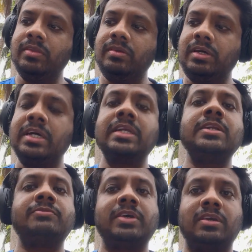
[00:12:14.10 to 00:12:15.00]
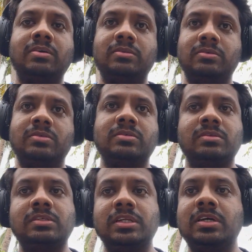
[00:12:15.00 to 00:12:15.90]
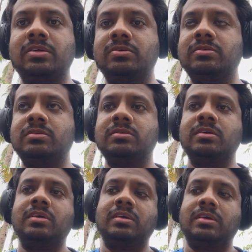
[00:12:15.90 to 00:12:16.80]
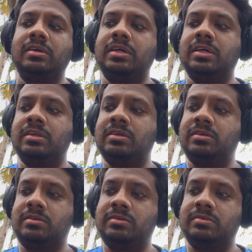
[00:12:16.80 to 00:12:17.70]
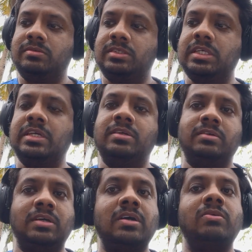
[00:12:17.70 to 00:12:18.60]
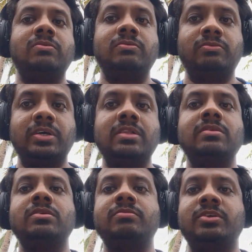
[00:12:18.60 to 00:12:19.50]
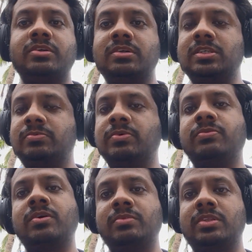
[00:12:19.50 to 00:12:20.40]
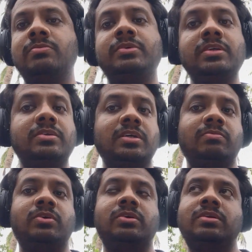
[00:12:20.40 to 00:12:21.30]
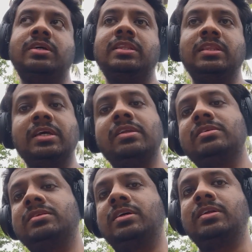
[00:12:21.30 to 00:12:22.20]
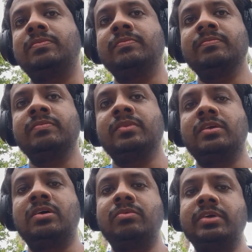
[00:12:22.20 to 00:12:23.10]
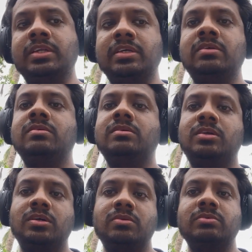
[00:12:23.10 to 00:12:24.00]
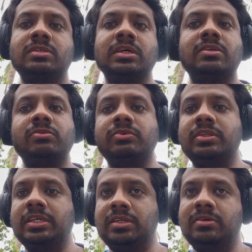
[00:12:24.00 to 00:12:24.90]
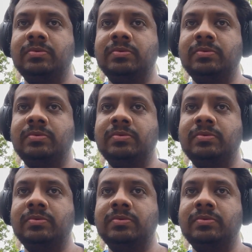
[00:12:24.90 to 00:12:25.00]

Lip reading: identify all those scenarios and see how well your model is performing, the pre-trained model, and then decide how many documents that you will need.